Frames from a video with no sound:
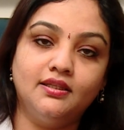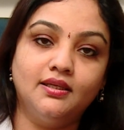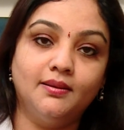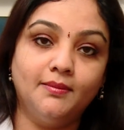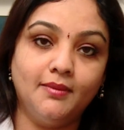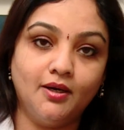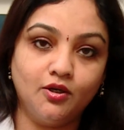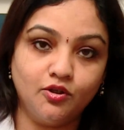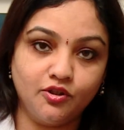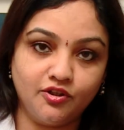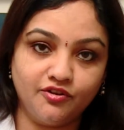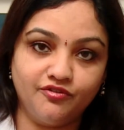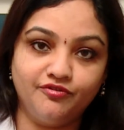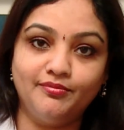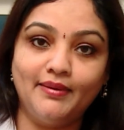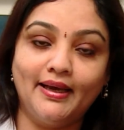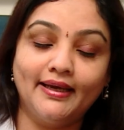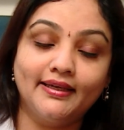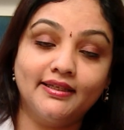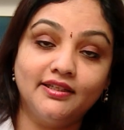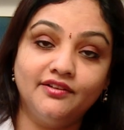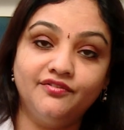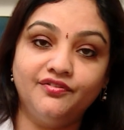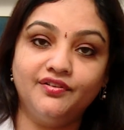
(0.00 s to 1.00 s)
the amount of
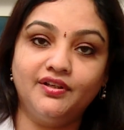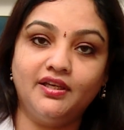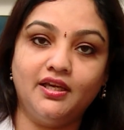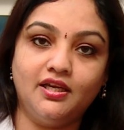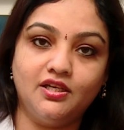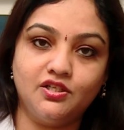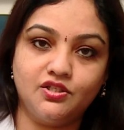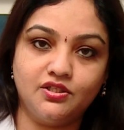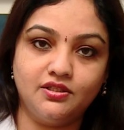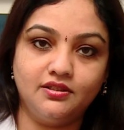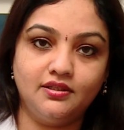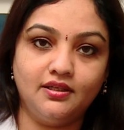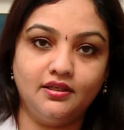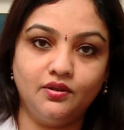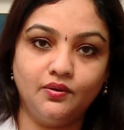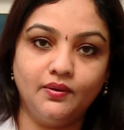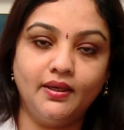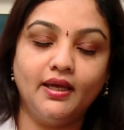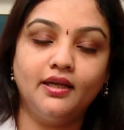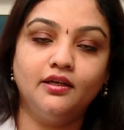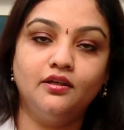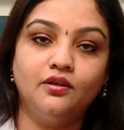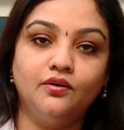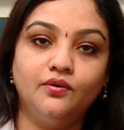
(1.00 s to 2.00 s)
magnification that you
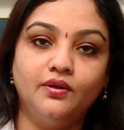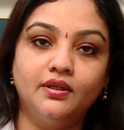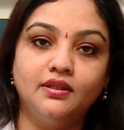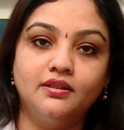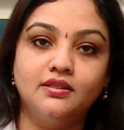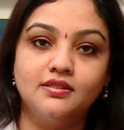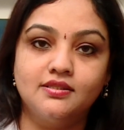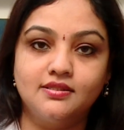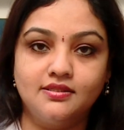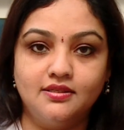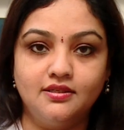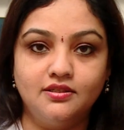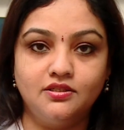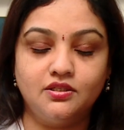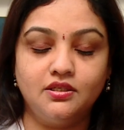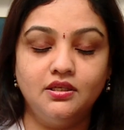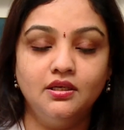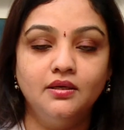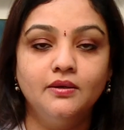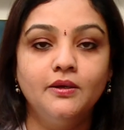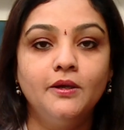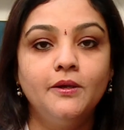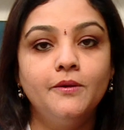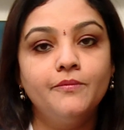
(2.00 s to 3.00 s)
get during the
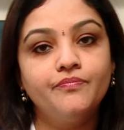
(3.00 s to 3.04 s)
surgery.